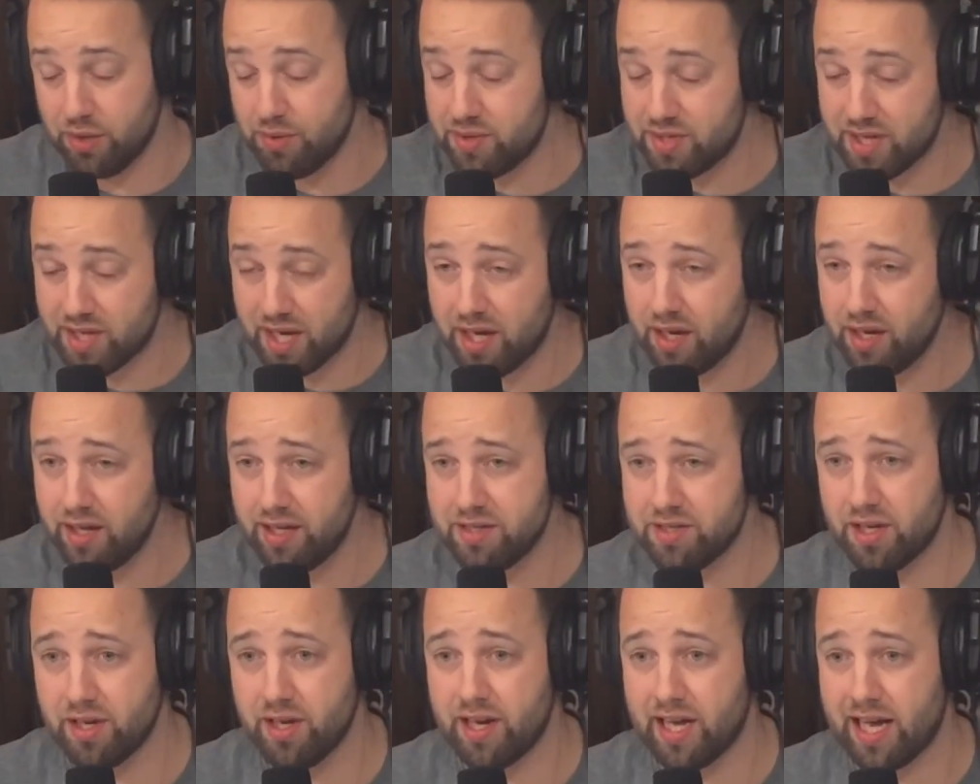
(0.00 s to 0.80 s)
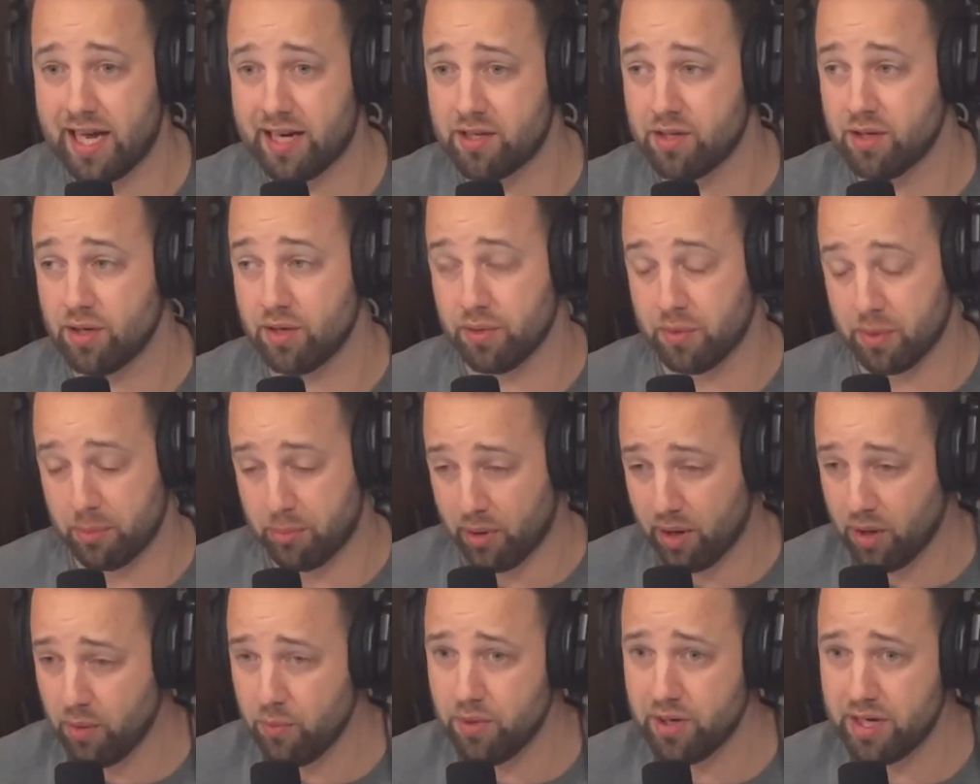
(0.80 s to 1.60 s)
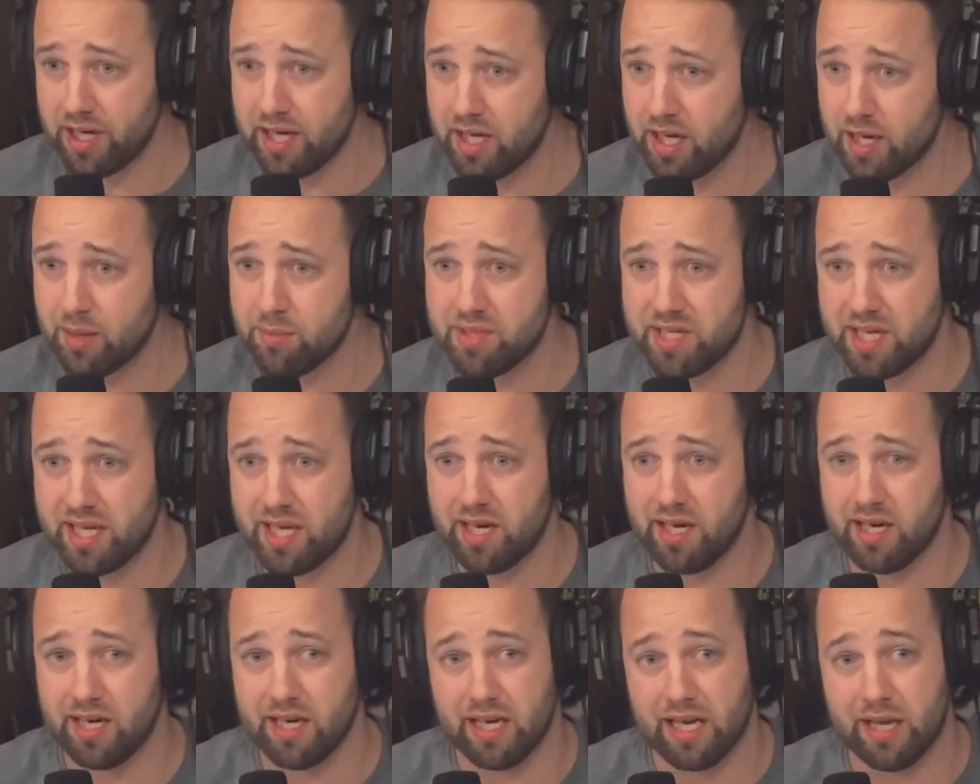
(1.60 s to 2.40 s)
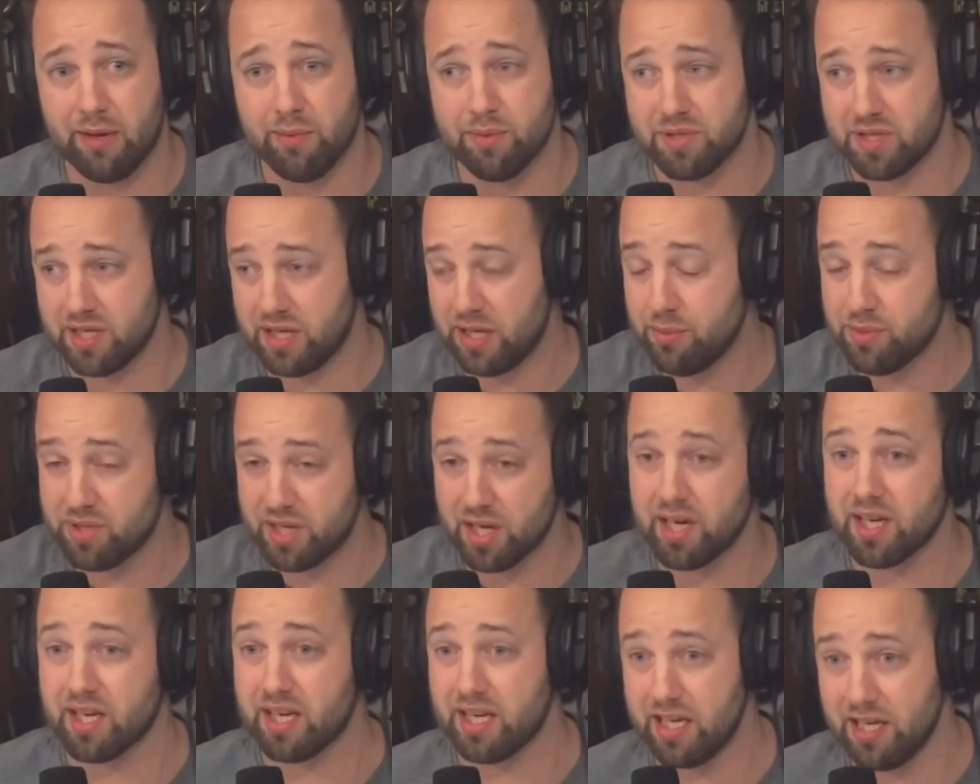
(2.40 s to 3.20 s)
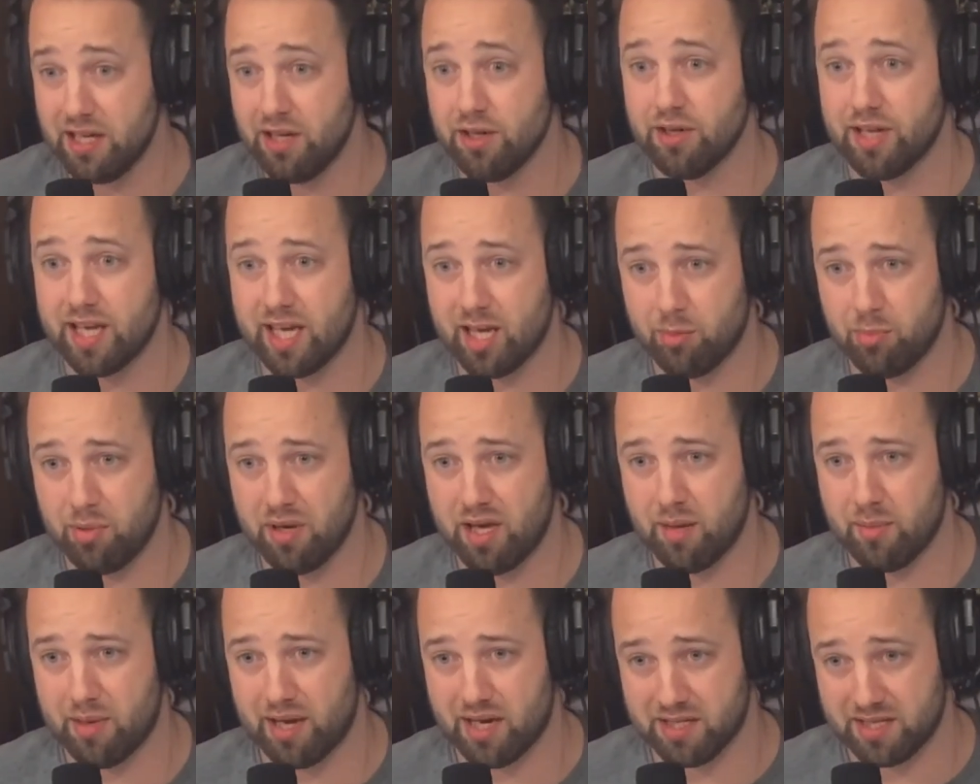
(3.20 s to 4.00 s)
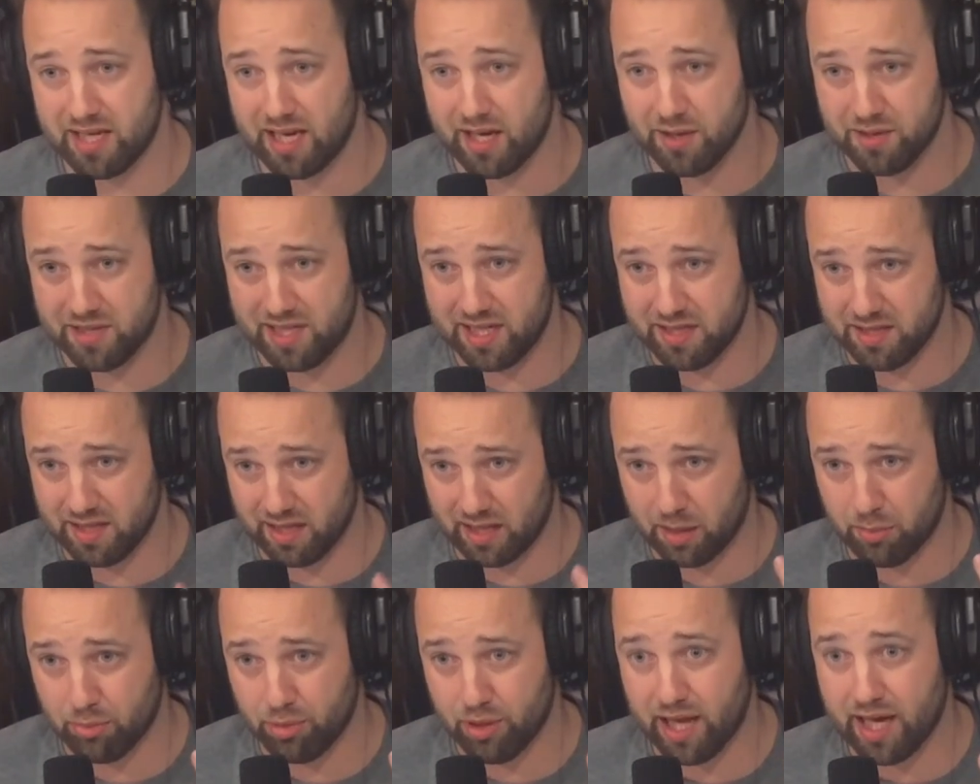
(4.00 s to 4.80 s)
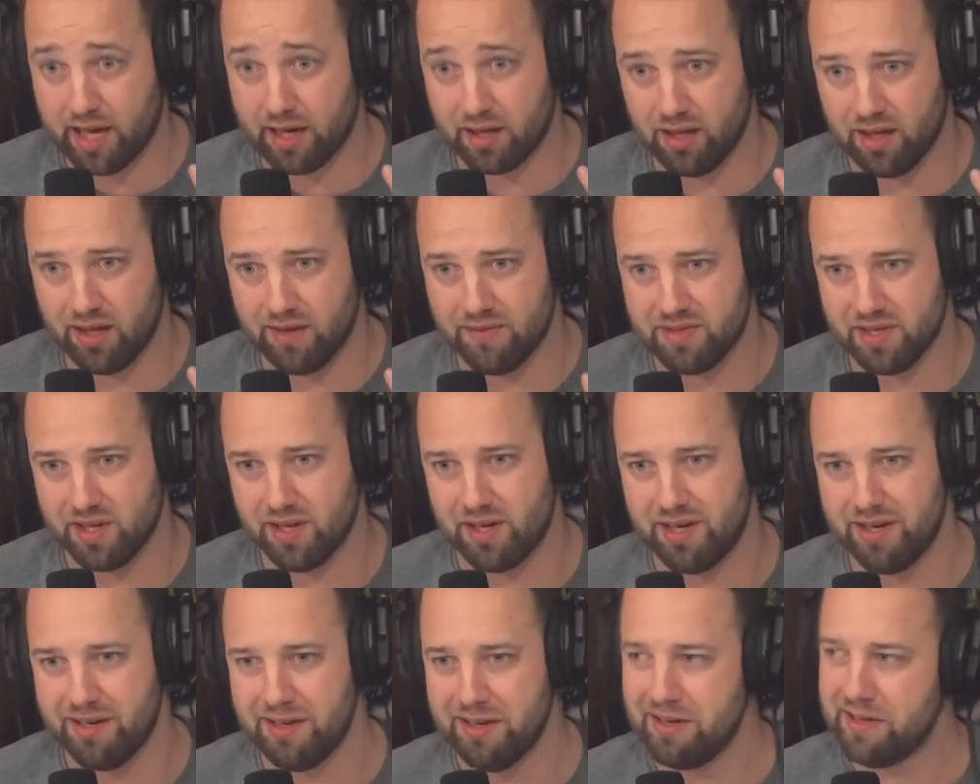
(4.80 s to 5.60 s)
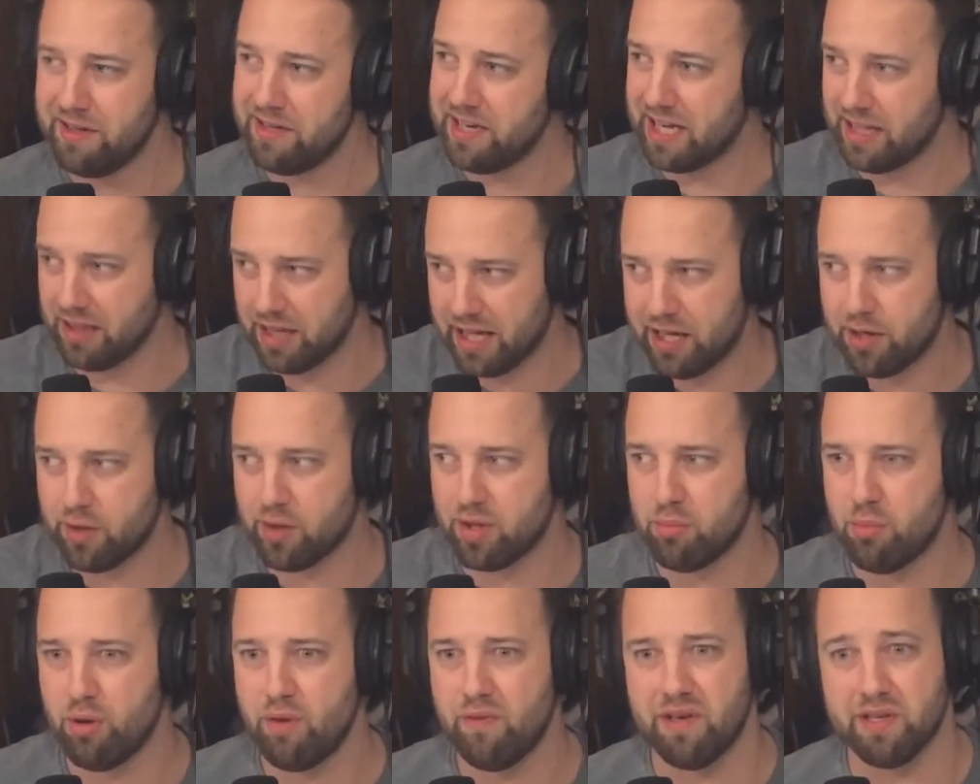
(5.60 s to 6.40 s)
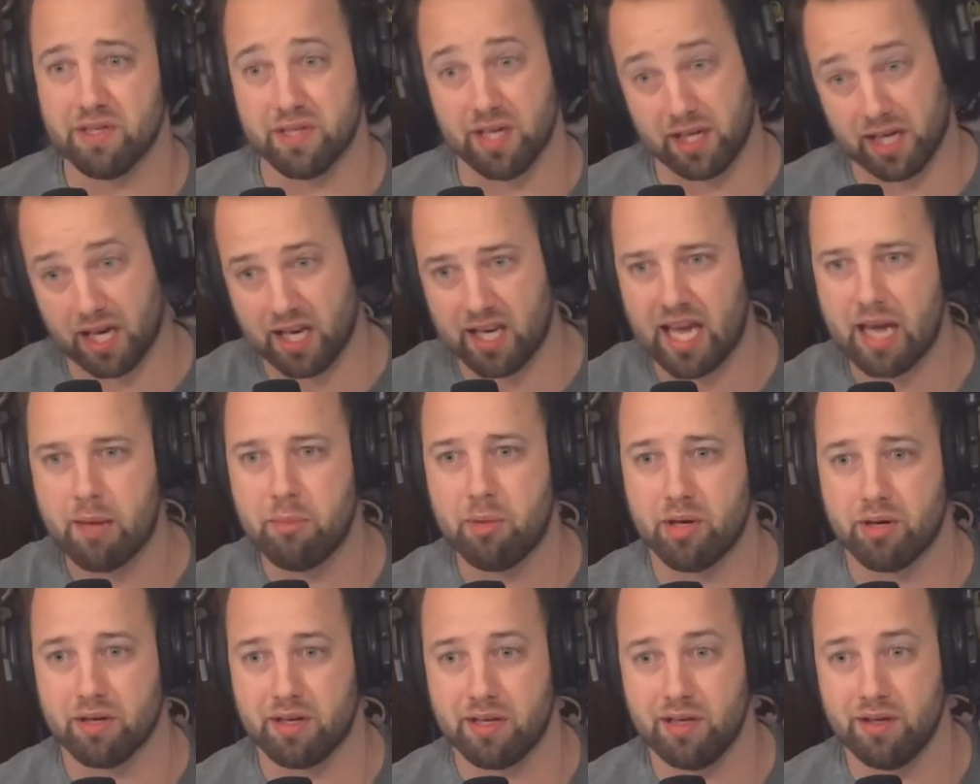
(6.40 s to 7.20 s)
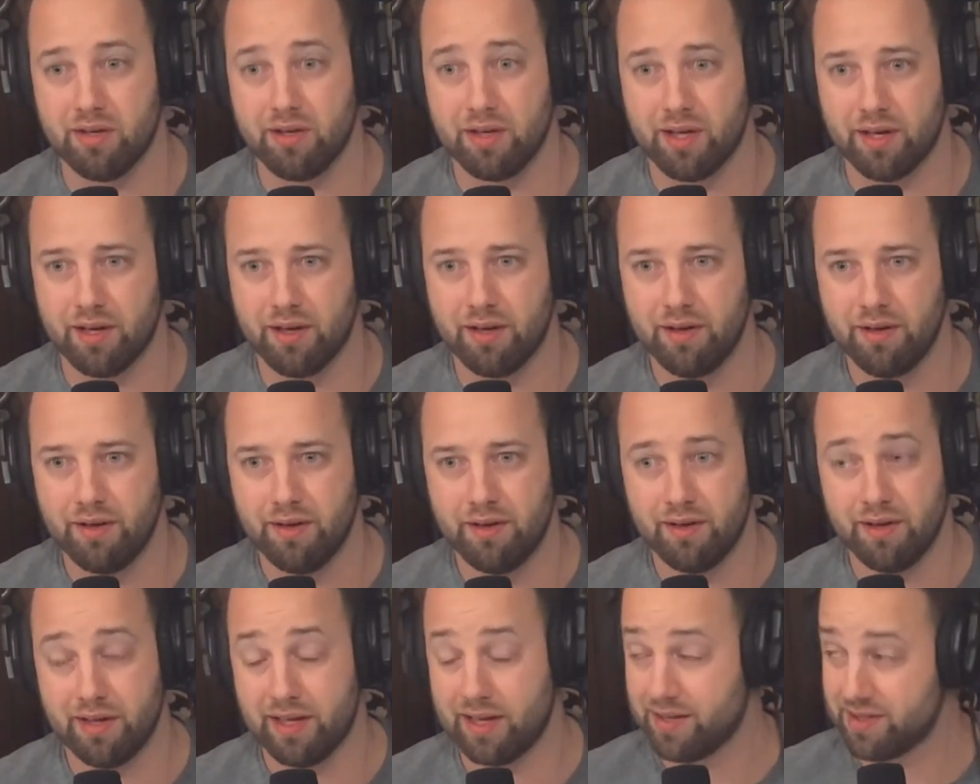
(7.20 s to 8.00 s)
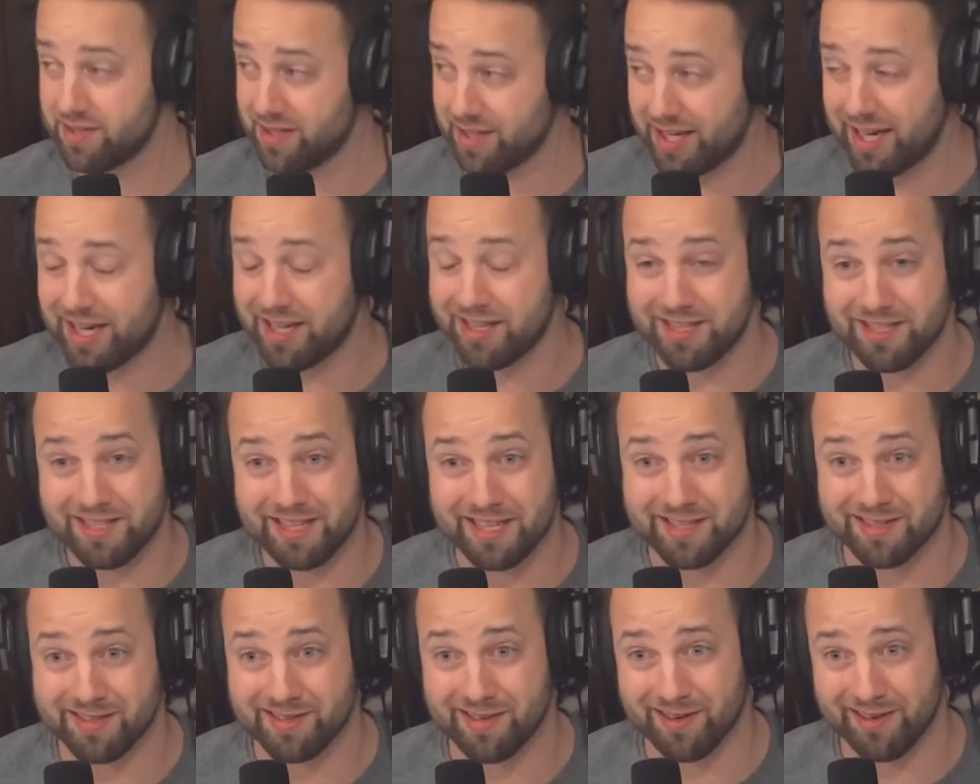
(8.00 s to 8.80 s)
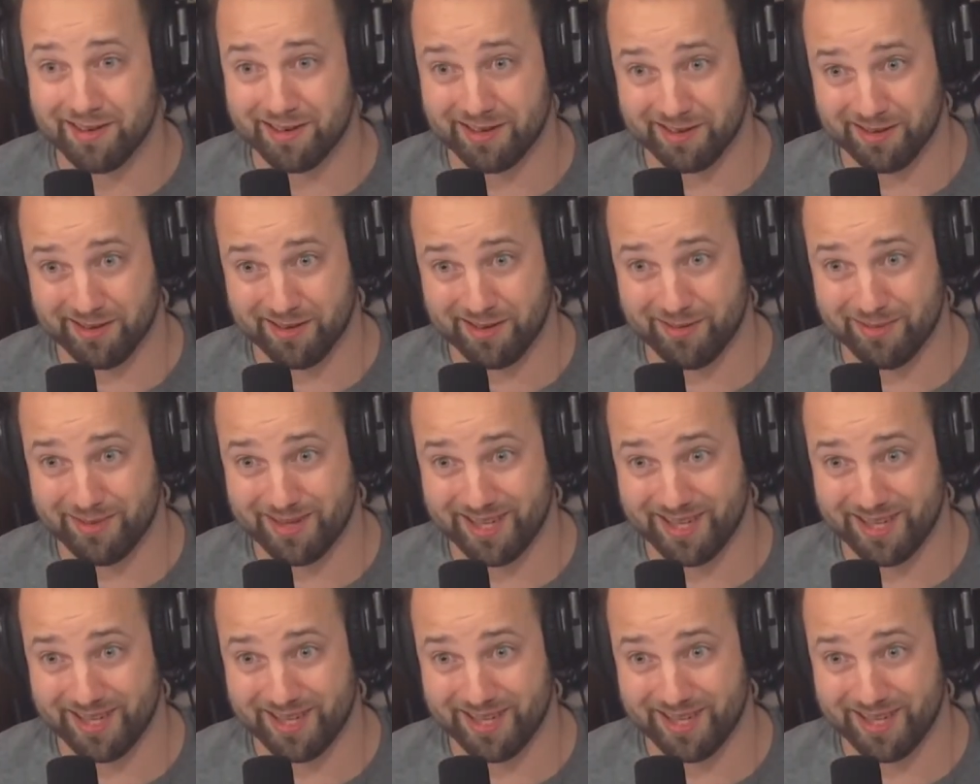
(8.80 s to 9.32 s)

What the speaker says: You said it. He's a good actor. The part where he comes in and he was gonna kill Hank Pym at his house. He has like the black gloves on, and later in the movie he's like, "I came there to kill you," and I was like, "God, this gets dark a little